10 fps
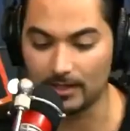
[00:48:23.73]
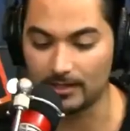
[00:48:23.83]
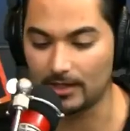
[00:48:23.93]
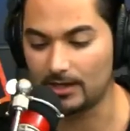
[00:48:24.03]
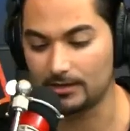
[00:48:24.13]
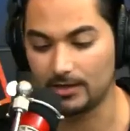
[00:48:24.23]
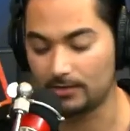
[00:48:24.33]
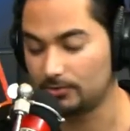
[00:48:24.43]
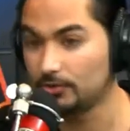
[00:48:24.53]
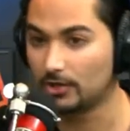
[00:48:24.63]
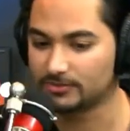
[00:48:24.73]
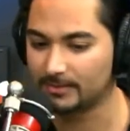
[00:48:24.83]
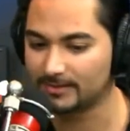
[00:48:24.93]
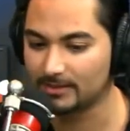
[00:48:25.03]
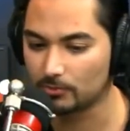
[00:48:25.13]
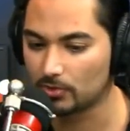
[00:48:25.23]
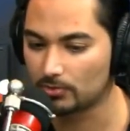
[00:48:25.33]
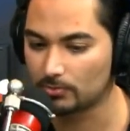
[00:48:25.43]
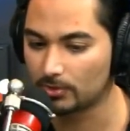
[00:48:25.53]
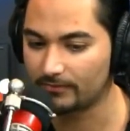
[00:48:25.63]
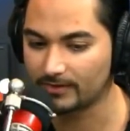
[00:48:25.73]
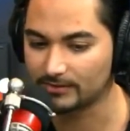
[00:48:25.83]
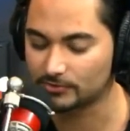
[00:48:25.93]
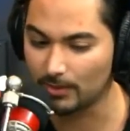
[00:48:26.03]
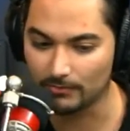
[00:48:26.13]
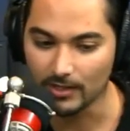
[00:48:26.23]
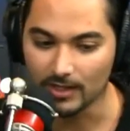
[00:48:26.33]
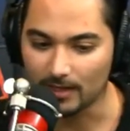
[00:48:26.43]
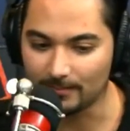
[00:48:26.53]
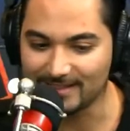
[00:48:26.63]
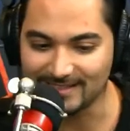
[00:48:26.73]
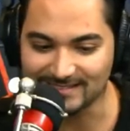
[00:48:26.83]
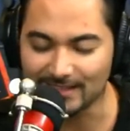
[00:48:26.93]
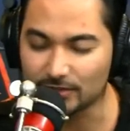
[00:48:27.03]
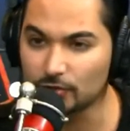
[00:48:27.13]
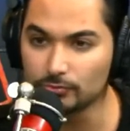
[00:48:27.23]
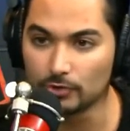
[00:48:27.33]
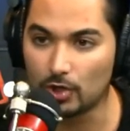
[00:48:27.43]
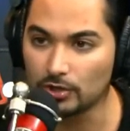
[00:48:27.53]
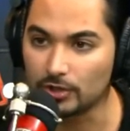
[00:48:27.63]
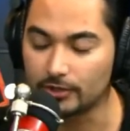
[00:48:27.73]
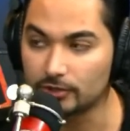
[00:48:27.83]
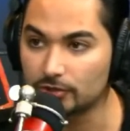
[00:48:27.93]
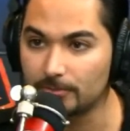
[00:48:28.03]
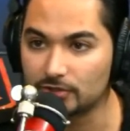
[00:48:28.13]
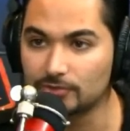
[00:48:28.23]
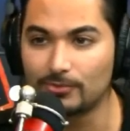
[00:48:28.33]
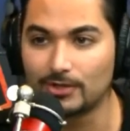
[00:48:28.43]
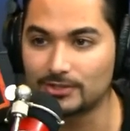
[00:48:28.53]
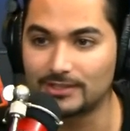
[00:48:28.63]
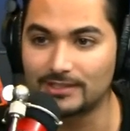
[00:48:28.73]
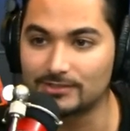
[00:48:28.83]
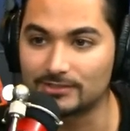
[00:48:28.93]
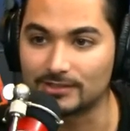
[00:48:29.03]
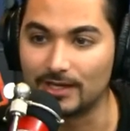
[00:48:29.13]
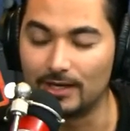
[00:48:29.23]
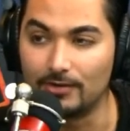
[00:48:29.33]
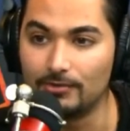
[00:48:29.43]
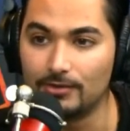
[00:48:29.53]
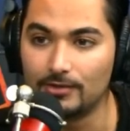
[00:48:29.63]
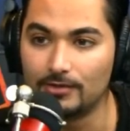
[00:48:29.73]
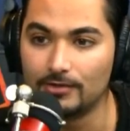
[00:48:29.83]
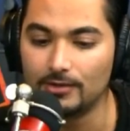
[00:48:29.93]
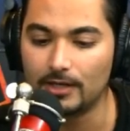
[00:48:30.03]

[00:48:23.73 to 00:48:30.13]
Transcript: well, oh, no, who knows about the War, War of eighteen twelve? I'm like, that's not too long ago. You're talking about two hundred years ago. Yeah.